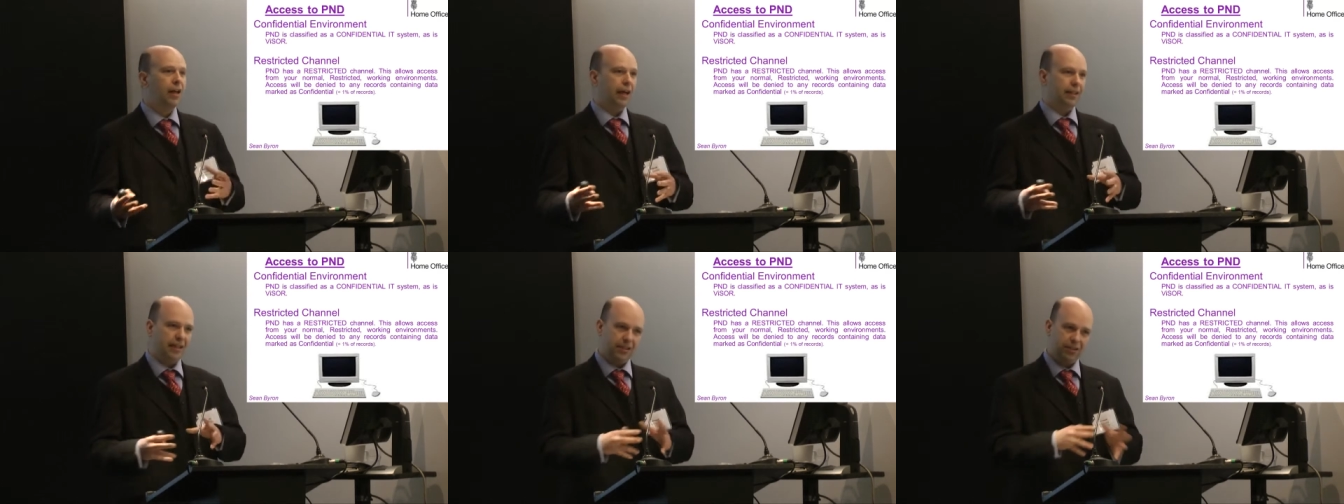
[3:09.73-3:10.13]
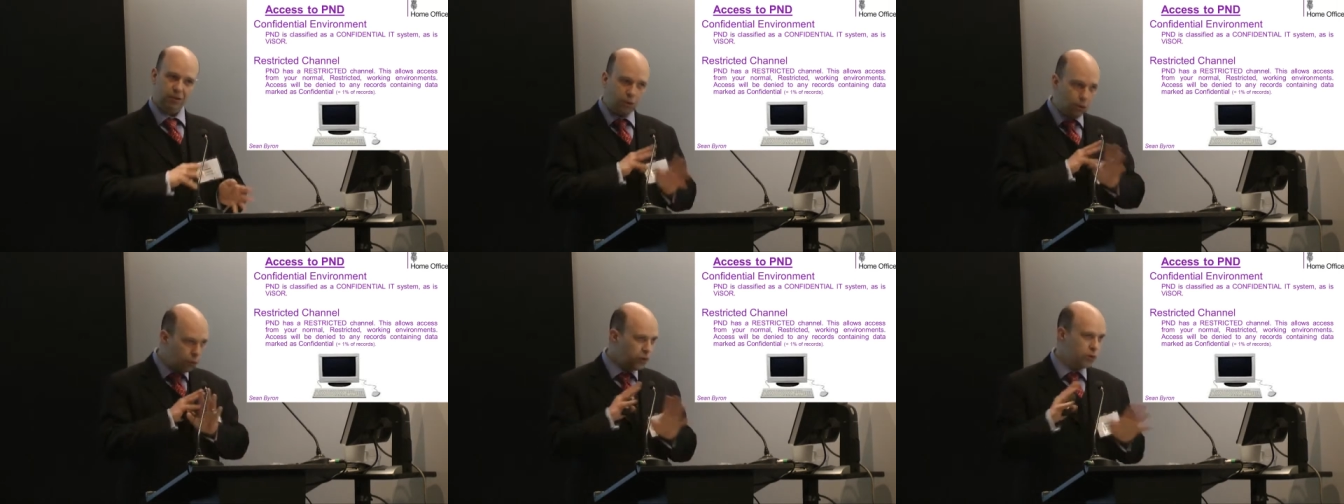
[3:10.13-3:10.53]
and there's
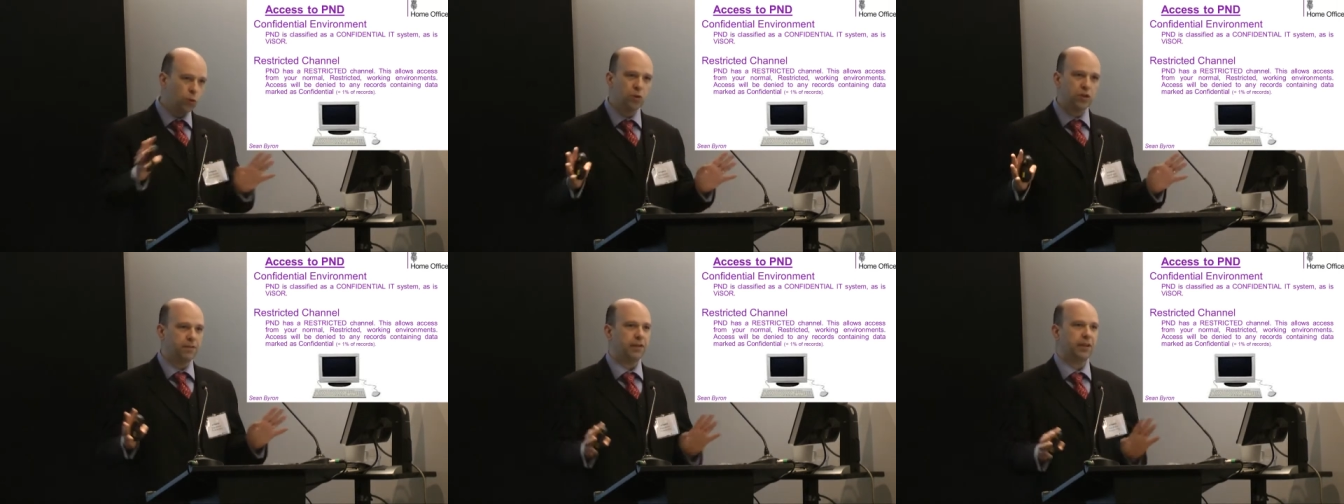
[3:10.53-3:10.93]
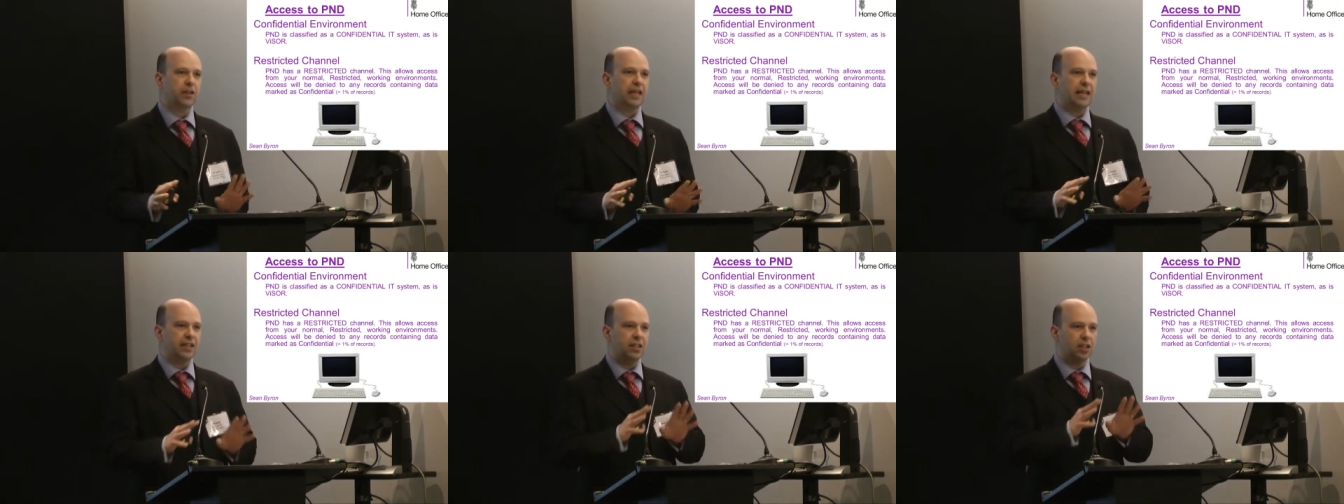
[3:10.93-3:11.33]
all sorts of other
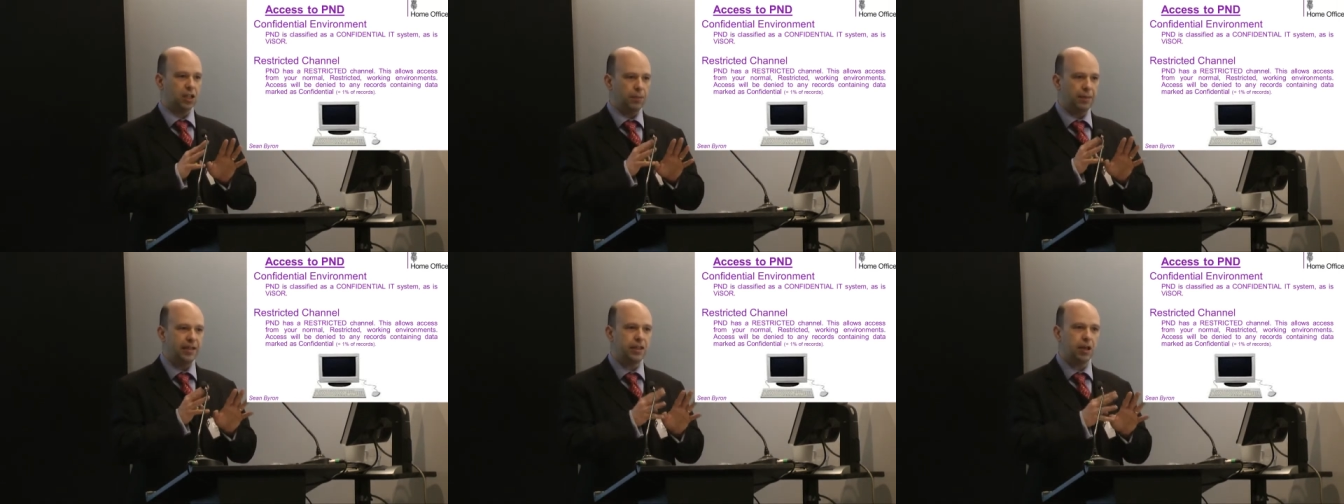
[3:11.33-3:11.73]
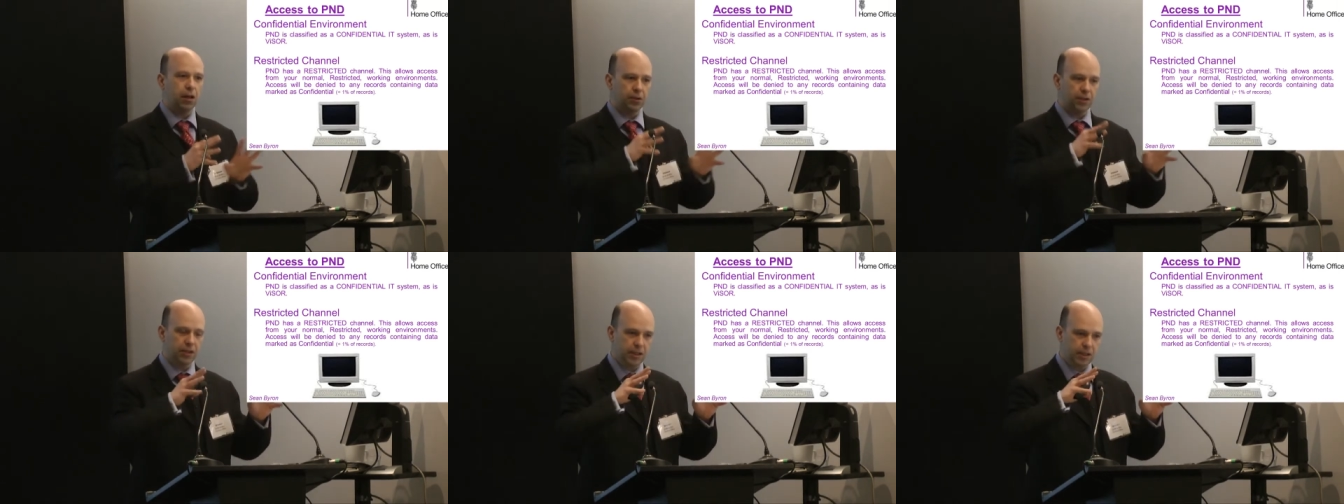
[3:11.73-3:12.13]
things that can be
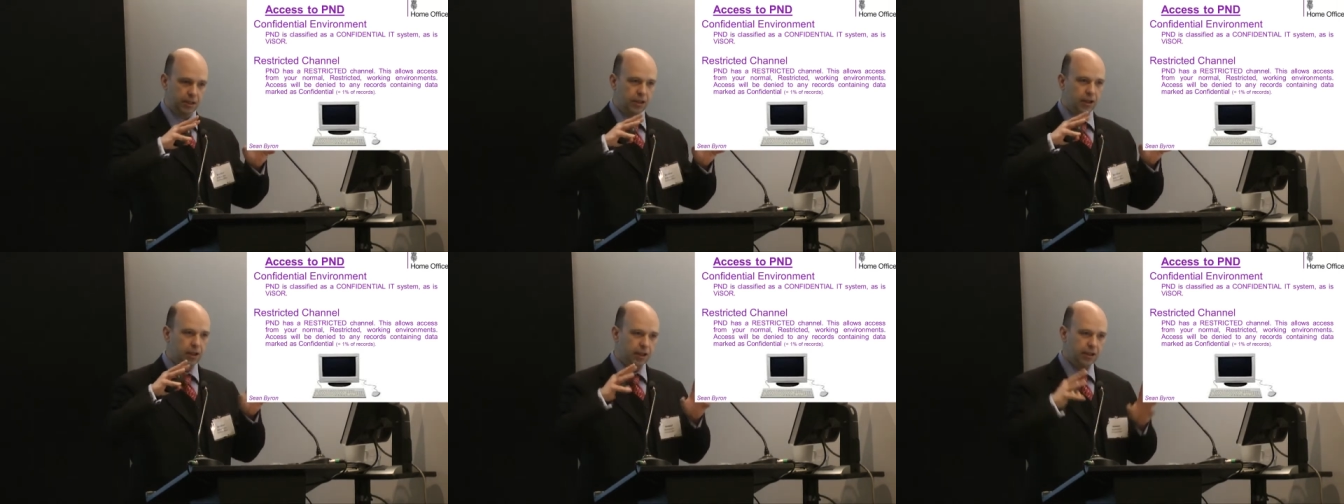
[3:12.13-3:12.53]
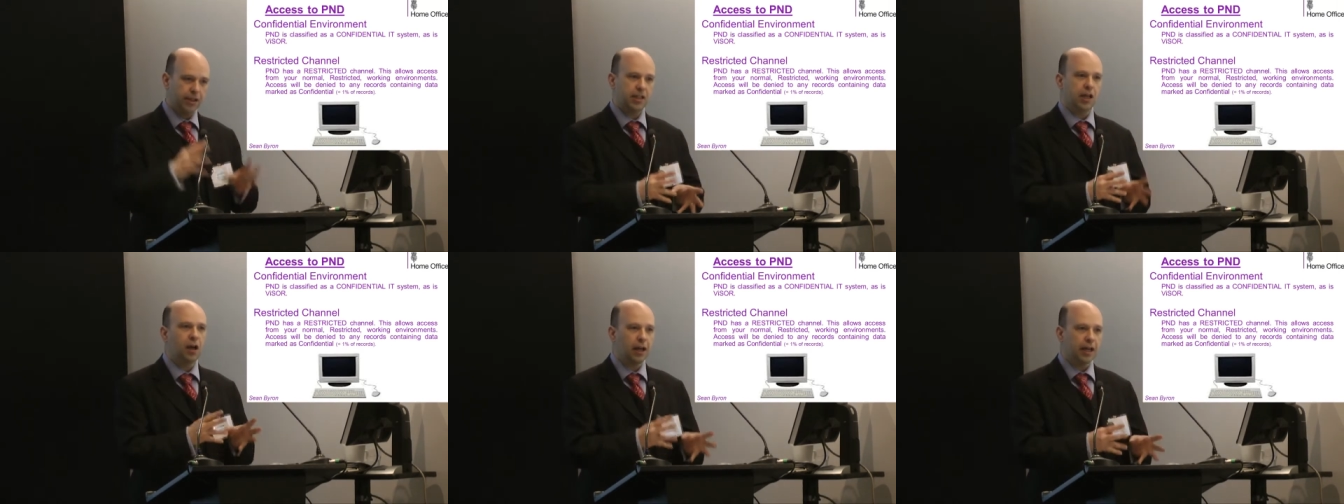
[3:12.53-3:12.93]
done to
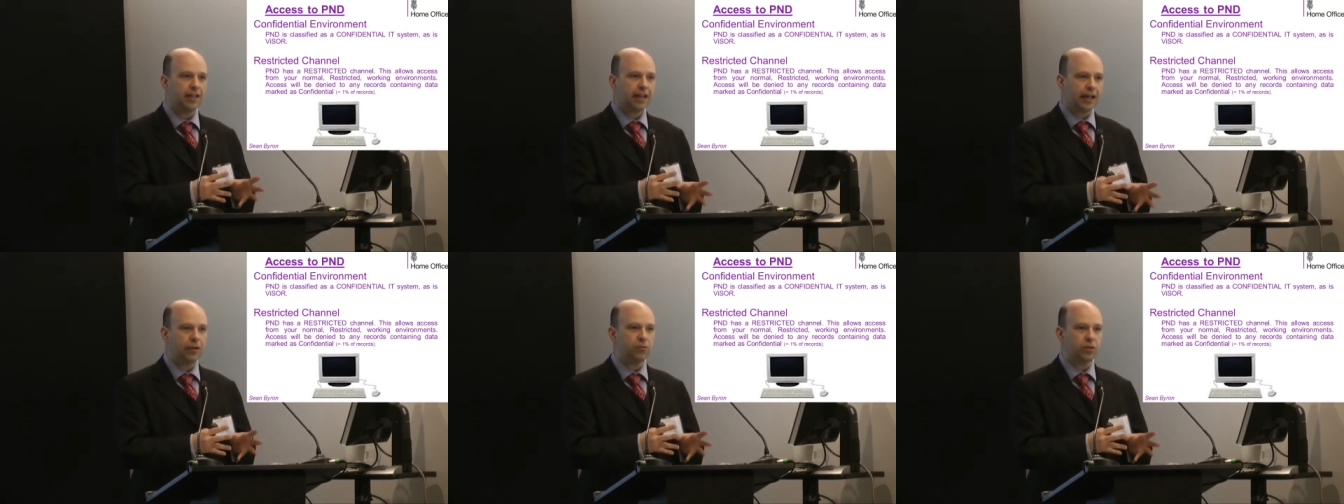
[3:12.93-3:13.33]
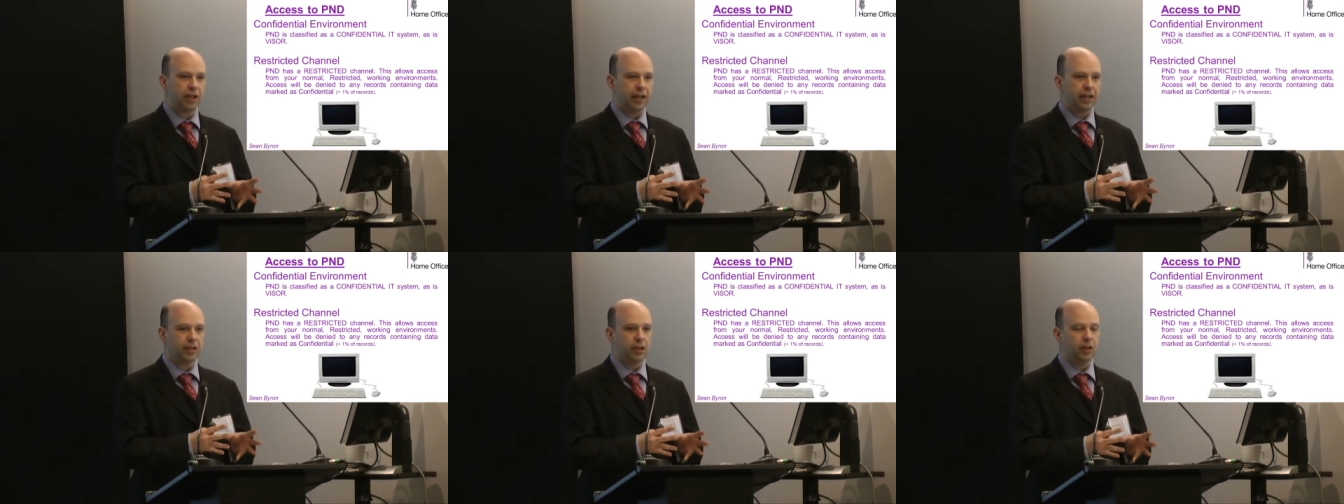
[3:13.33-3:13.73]
tie down
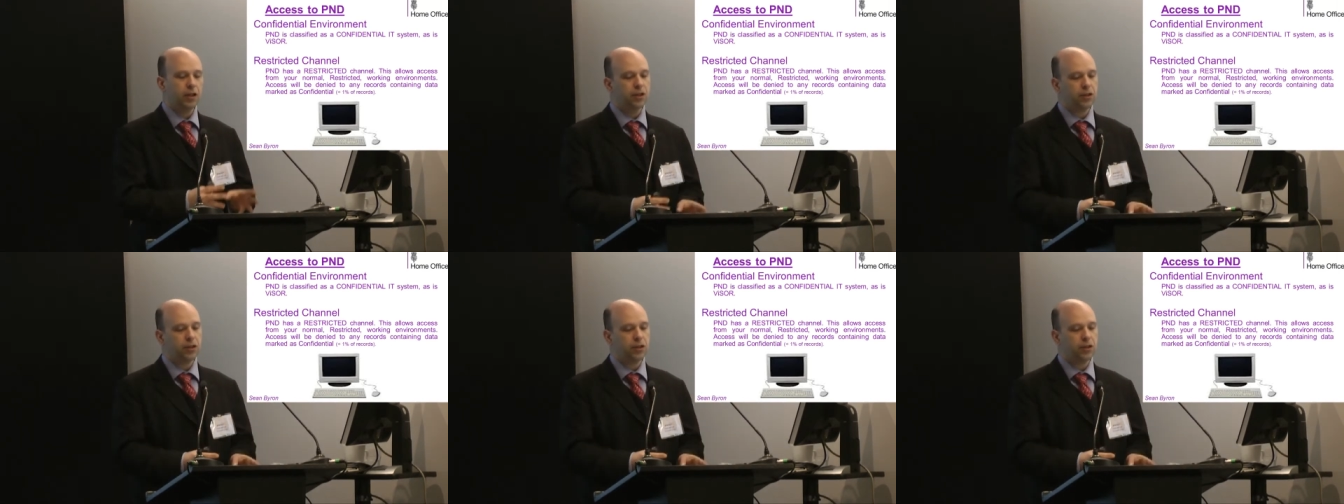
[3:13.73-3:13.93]
data.